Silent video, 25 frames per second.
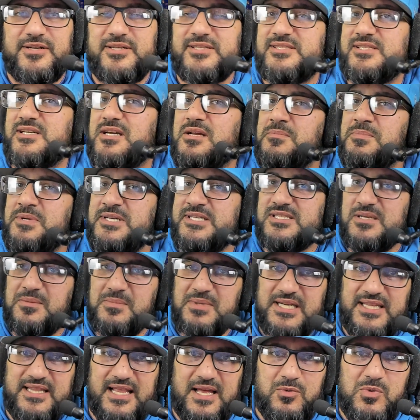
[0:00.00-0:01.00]
Is it going to be
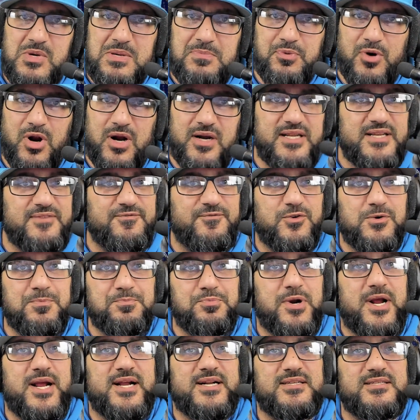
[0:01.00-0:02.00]
somebody that we brought in for
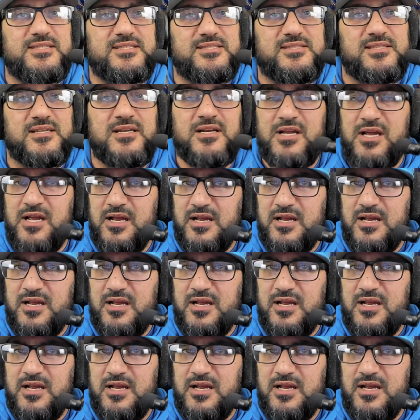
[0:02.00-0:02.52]
practice,